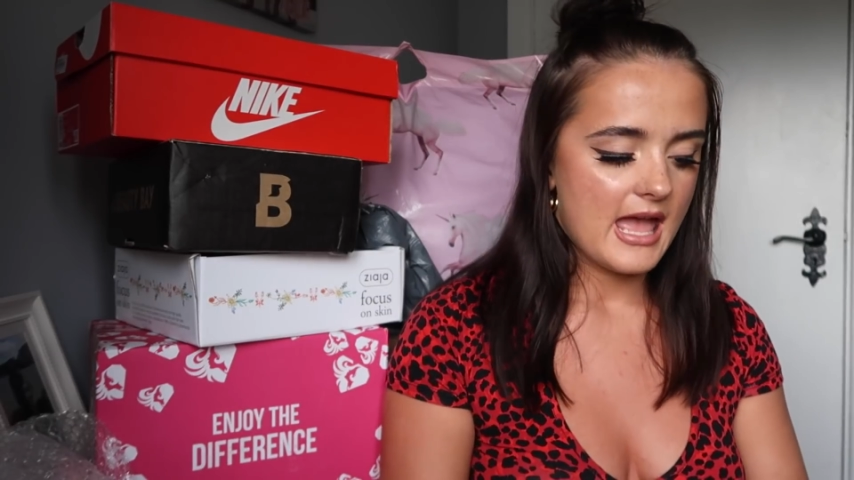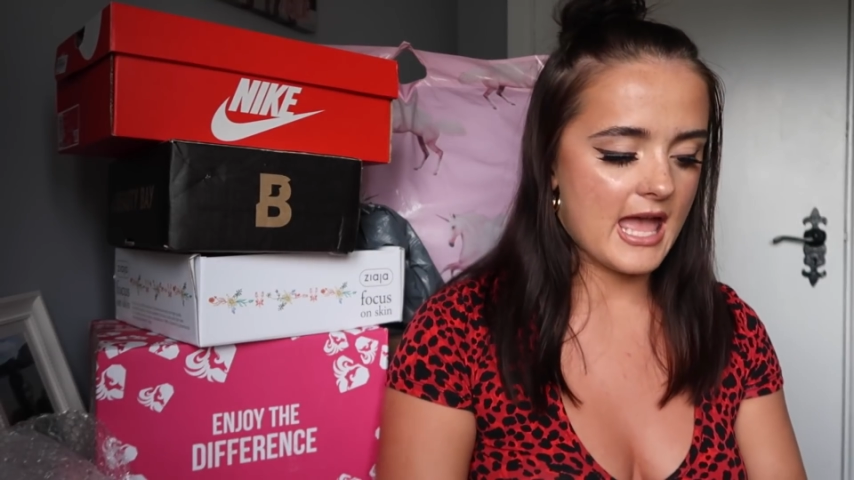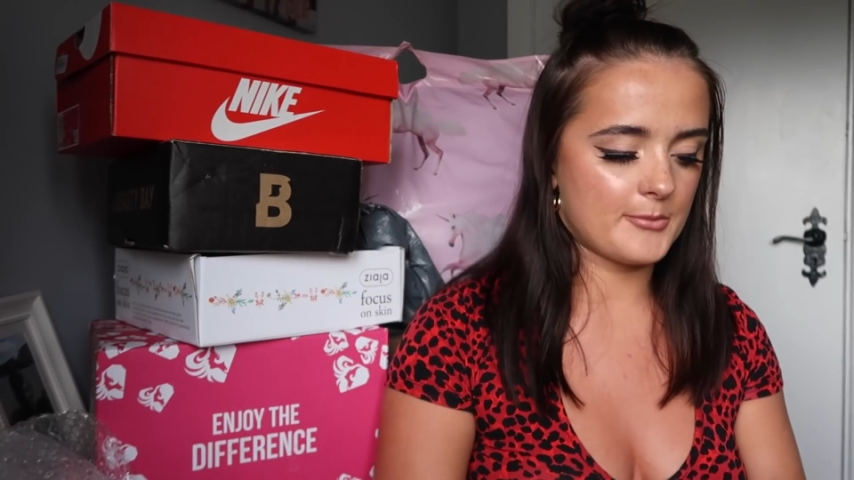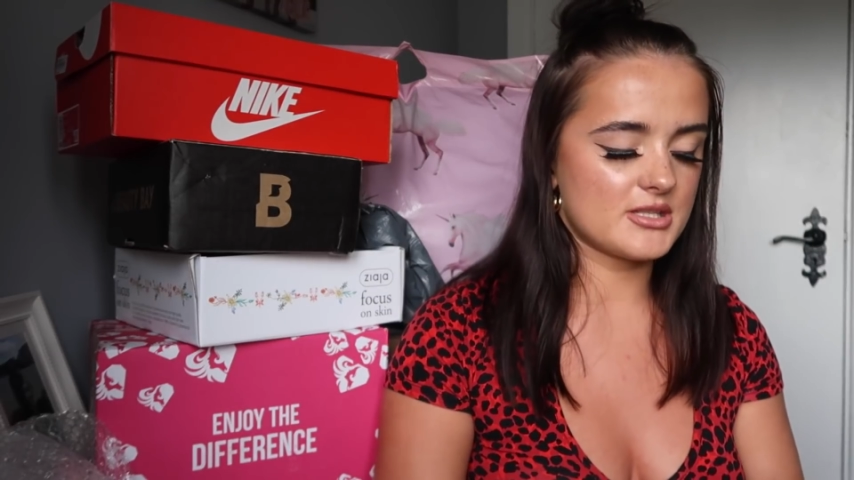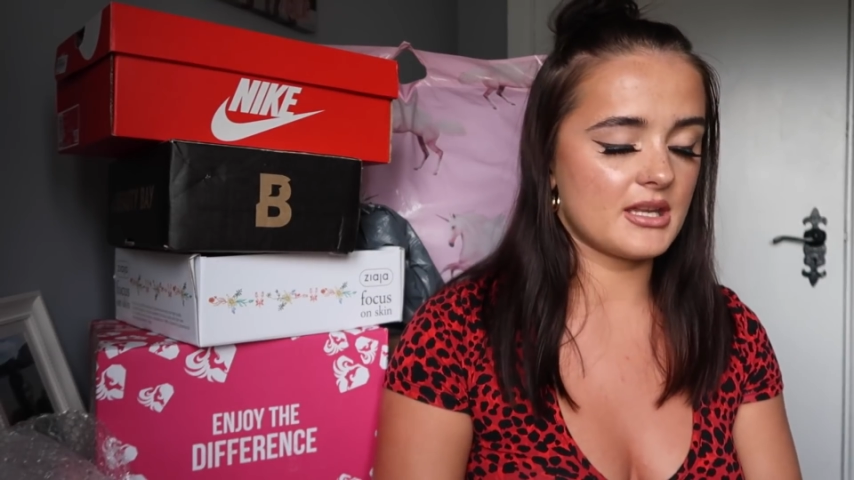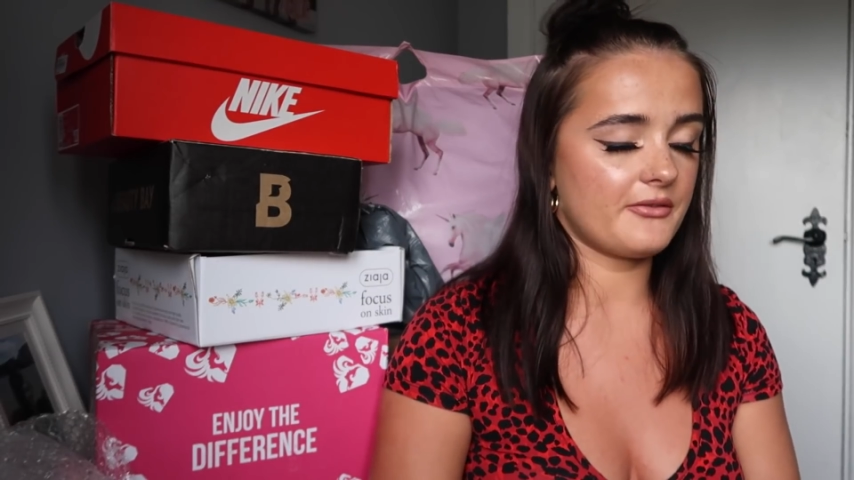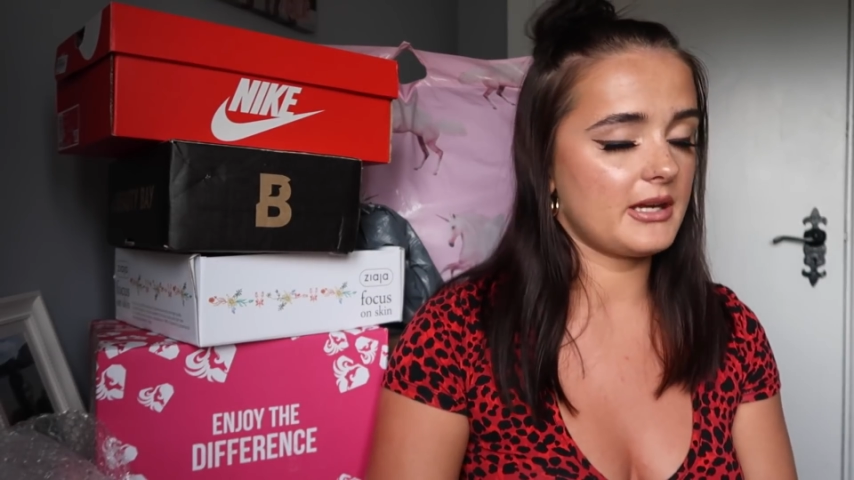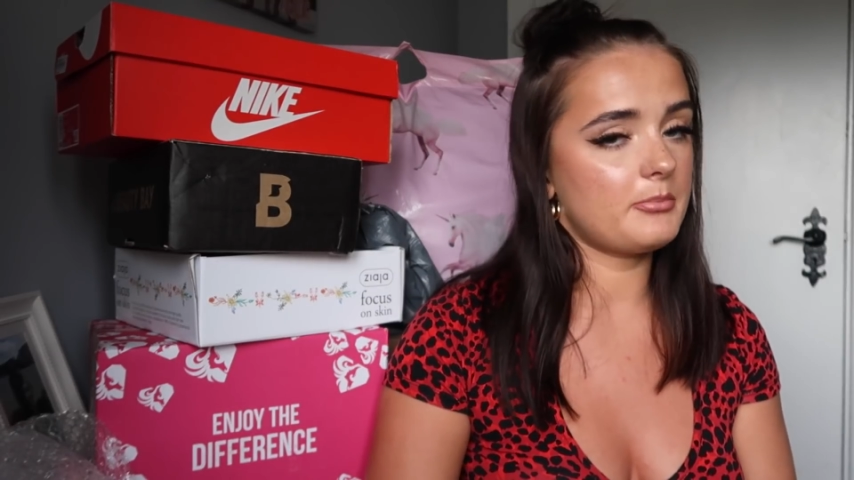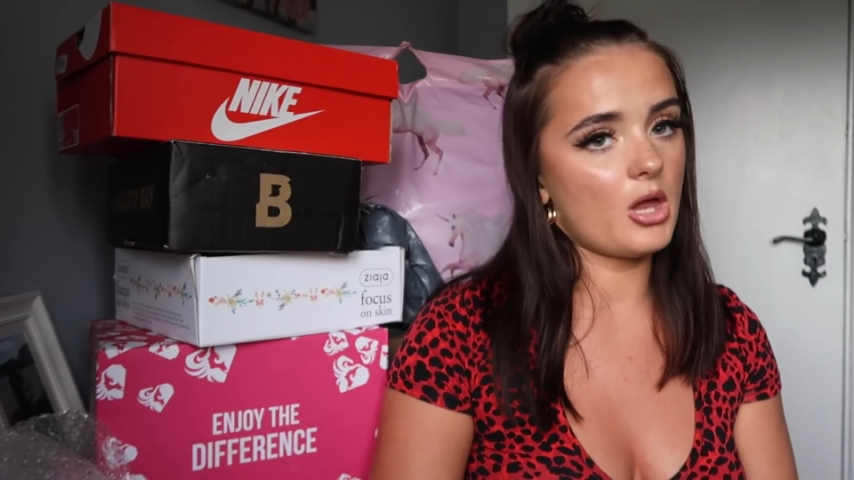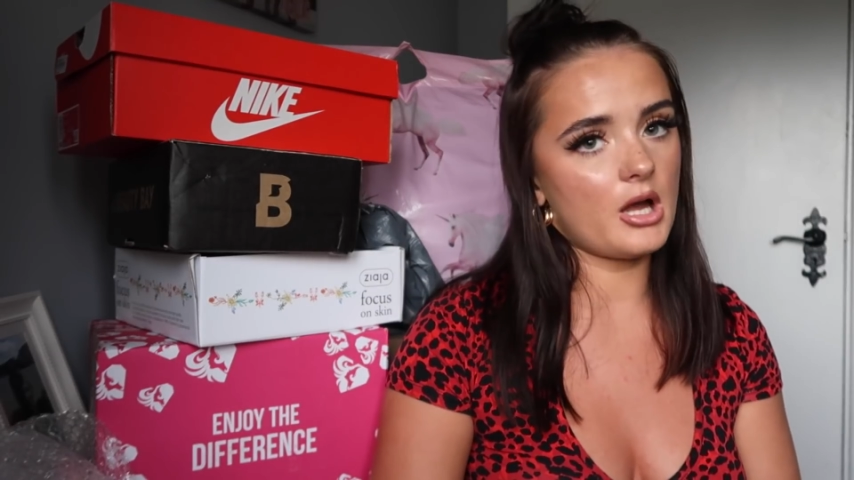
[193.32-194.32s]
It's not
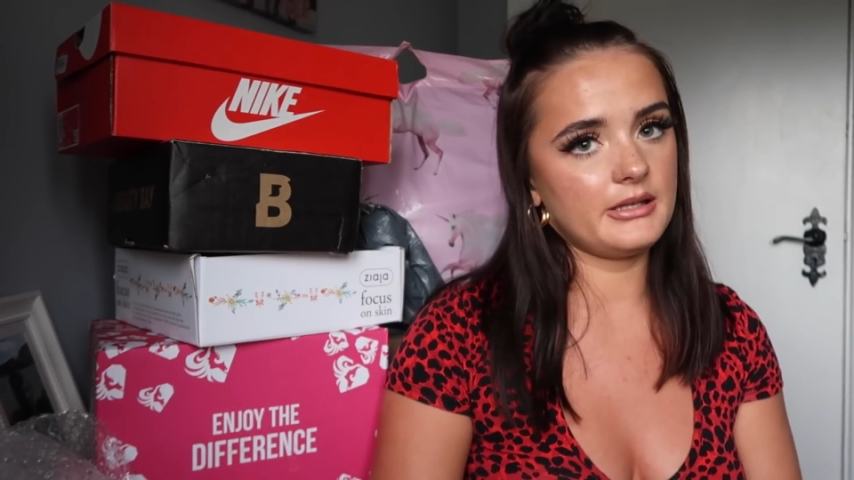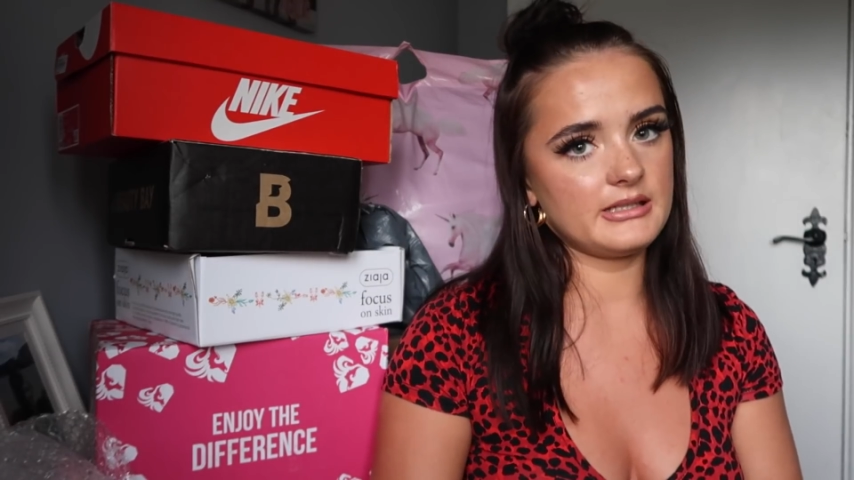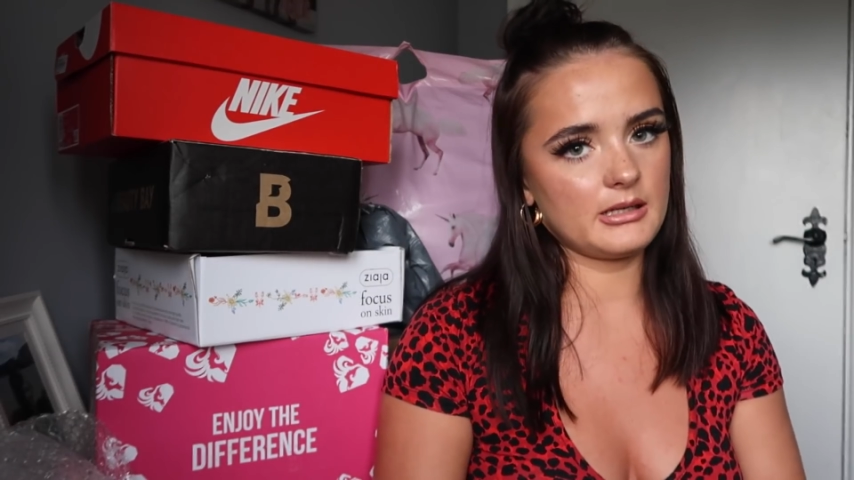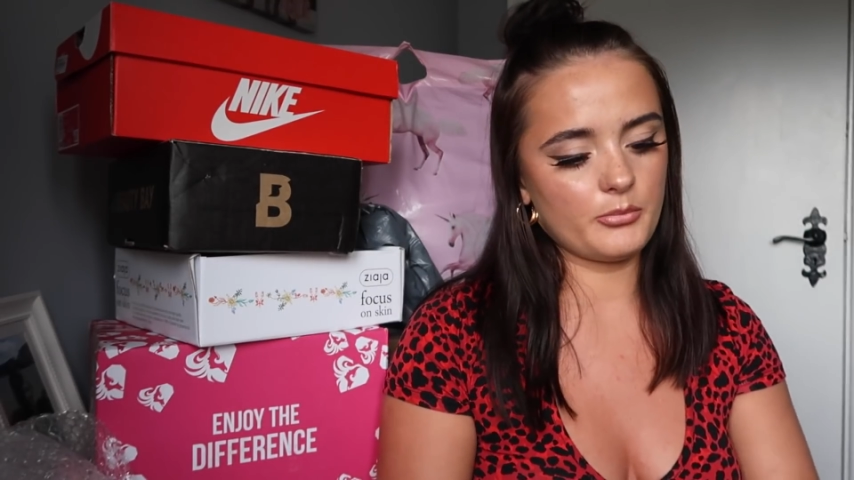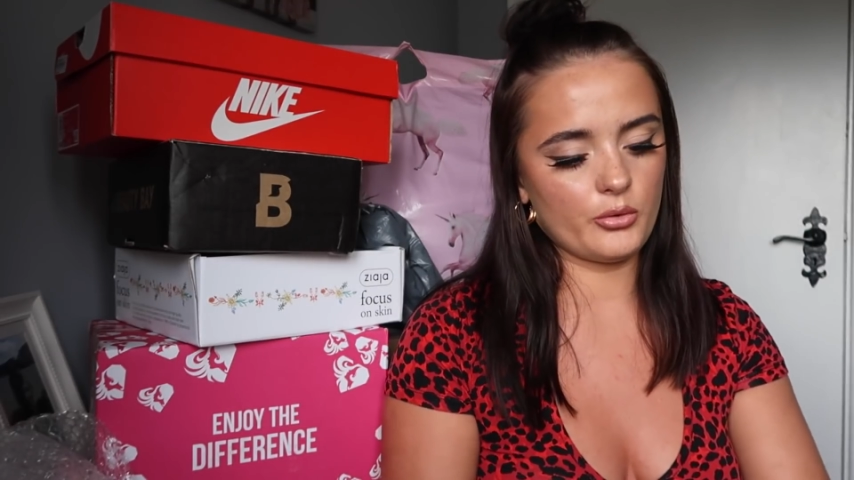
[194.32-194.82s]
very blinding,